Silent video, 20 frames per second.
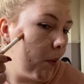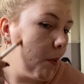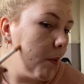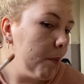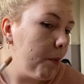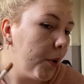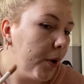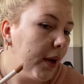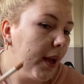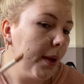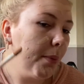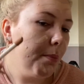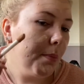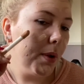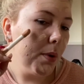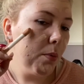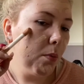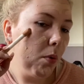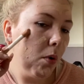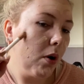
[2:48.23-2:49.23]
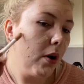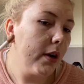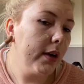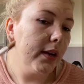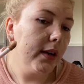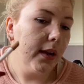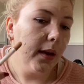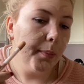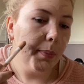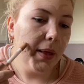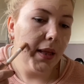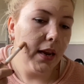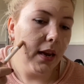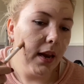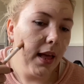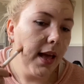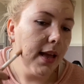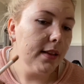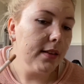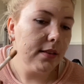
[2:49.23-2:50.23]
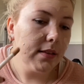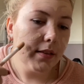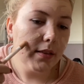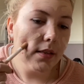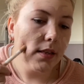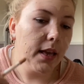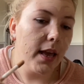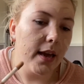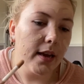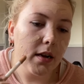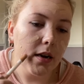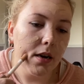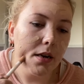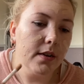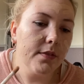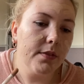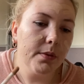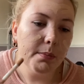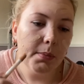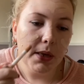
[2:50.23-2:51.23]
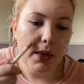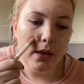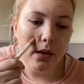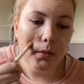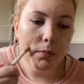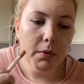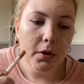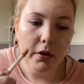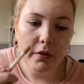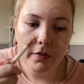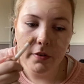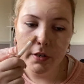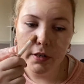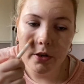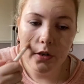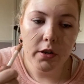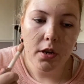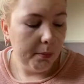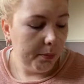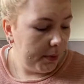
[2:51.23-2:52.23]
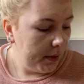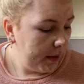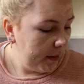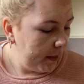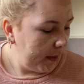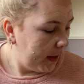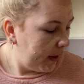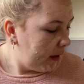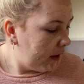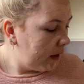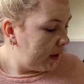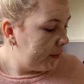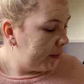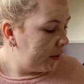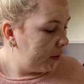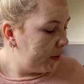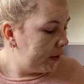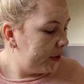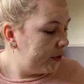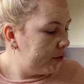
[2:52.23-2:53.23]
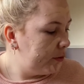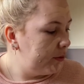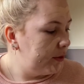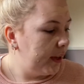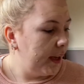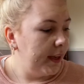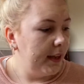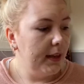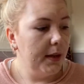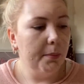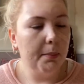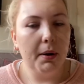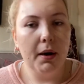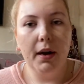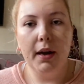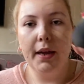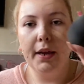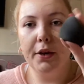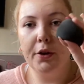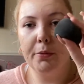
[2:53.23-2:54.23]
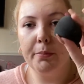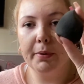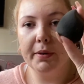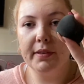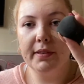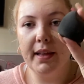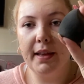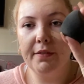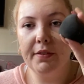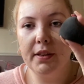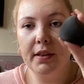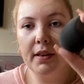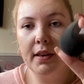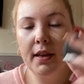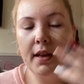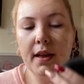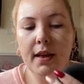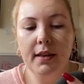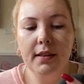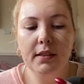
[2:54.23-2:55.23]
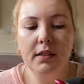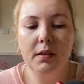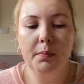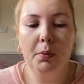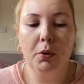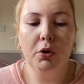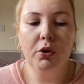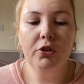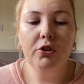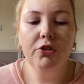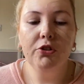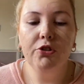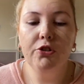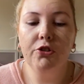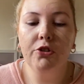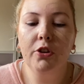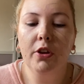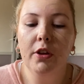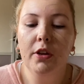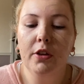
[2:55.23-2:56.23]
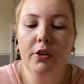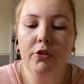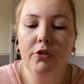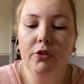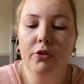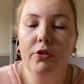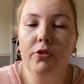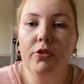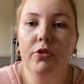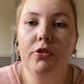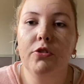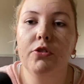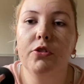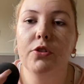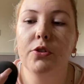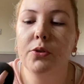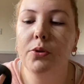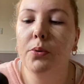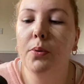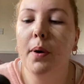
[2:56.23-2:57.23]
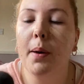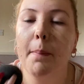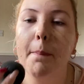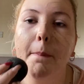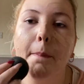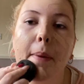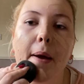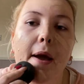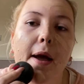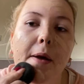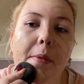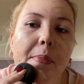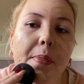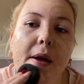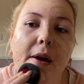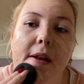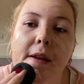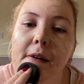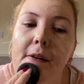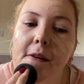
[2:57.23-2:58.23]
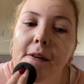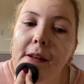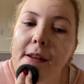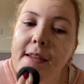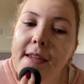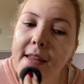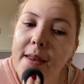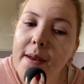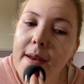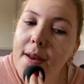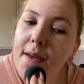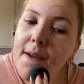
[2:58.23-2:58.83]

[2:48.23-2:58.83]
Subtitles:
but can be worn a bit less to get kind of a medium coverage. Then I'm going to take my number 7 sponge just to pat that all in.